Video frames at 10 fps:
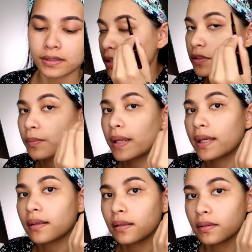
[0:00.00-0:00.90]
just to
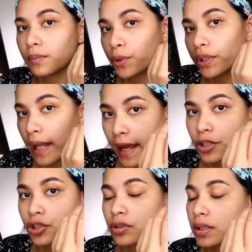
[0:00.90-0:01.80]
make it look more
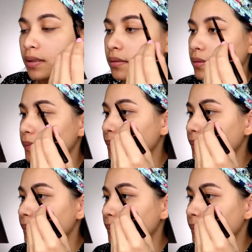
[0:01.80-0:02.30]
natural.